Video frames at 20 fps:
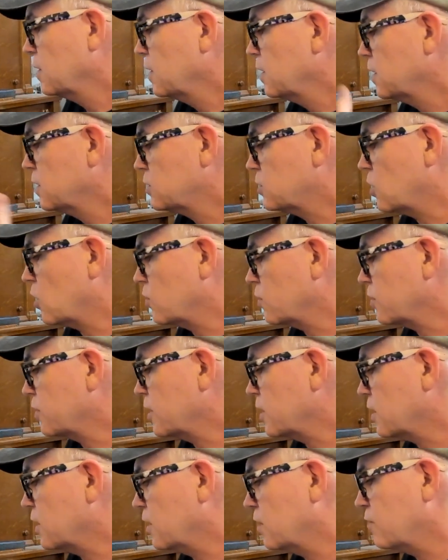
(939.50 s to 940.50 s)
so you
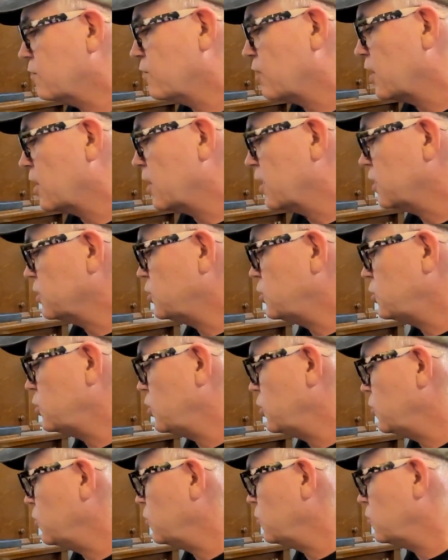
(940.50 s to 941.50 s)
think of
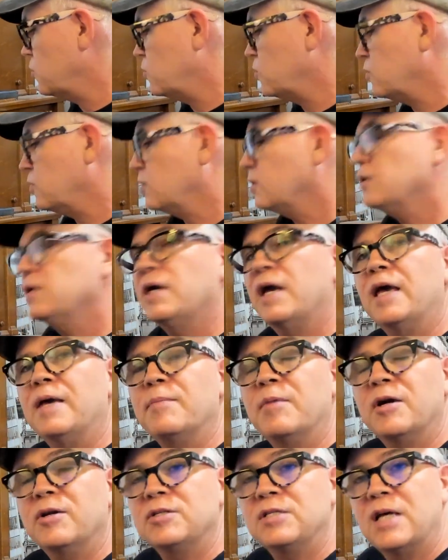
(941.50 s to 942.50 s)
2, A
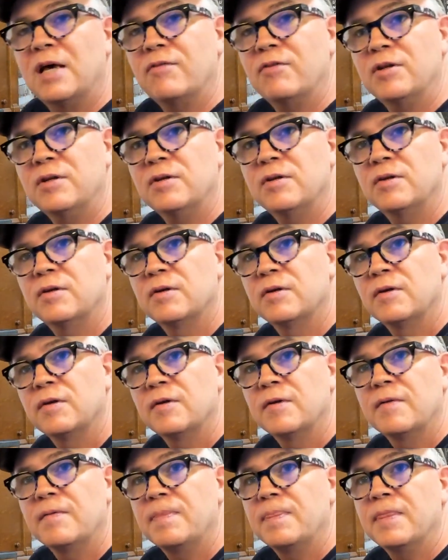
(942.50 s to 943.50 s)
minor 7,
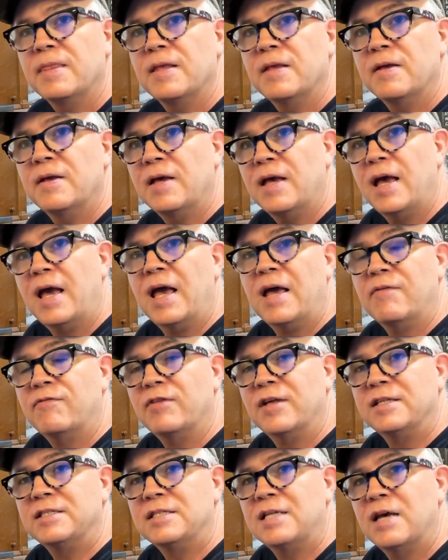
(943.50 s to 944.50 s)
A
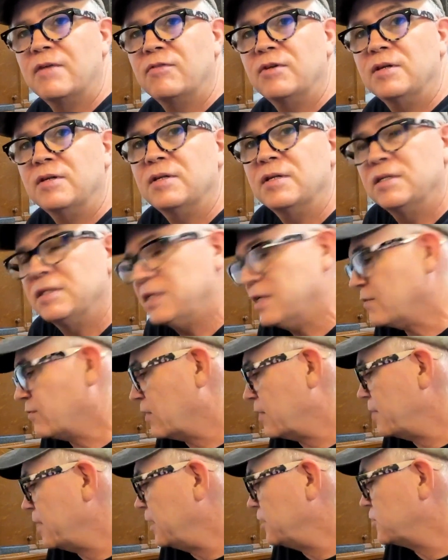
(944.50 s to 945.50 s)
flat 7, D
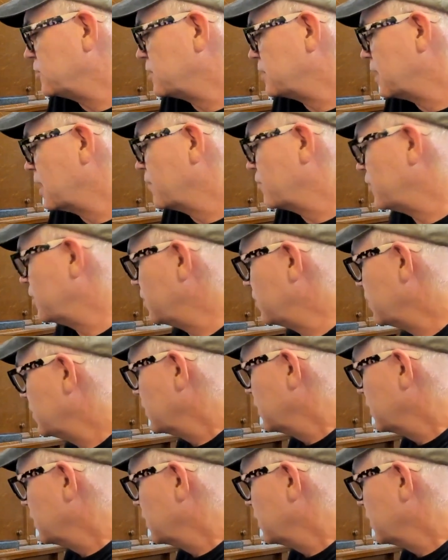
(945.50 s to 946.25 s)
flat major 7,